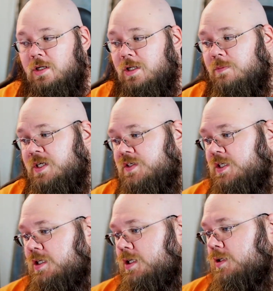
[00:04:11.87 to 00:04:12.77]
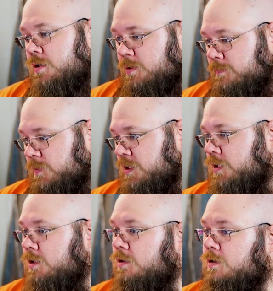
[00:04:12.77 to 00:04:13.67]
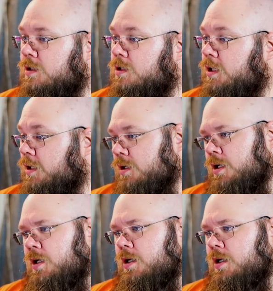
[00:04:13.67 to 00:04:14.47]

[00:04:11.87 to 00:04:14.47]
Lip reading: Now the BCD, I'm sitting here on a